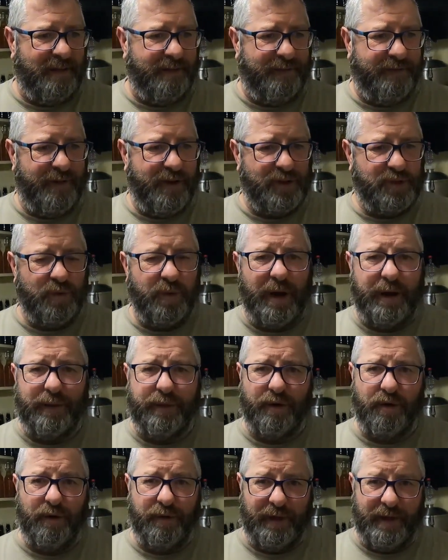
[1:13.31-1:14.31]
First one, I
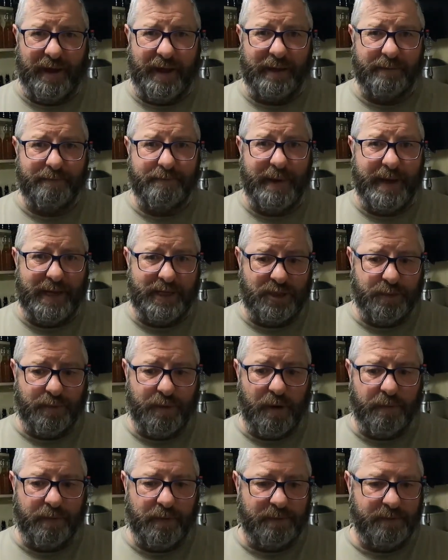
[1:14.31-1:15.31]
thought I had major
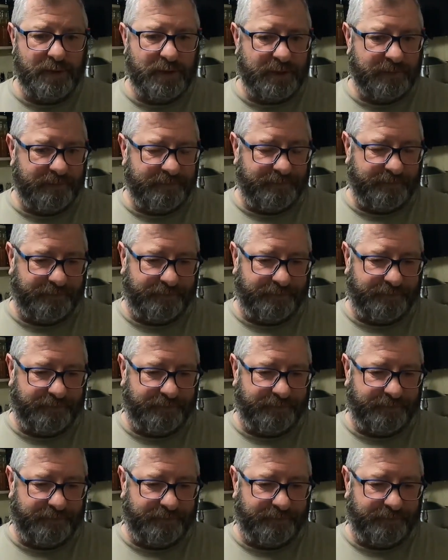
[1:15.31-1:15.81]
problems